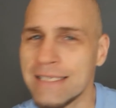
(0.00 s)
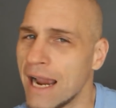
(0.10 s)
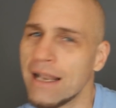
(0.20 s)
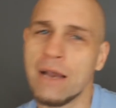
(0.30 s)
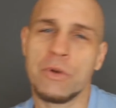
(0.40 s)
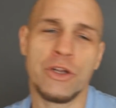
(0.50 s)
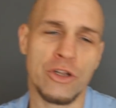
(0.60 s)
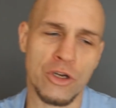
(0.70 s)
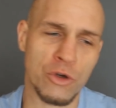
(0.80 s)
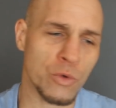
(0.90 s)
It's kinda like when you're
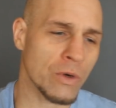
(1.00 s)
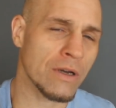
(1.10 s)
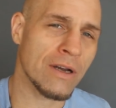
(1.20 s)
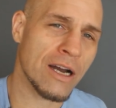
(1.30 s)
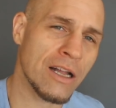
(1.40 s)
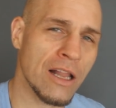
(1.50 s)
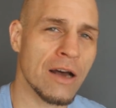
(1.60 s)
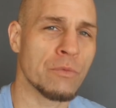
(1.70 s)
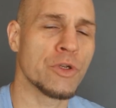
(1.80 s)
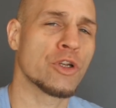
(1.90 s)
gonna go to a
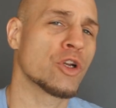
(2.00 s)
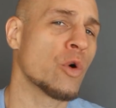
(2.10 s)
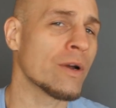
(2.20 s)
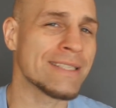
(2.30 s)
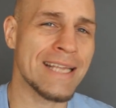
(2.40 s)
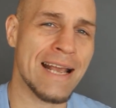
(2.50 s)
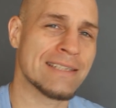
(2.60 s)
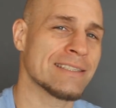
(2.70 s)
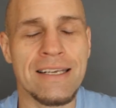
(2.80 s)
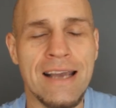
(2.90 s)
club, when you're gonna go out dancing.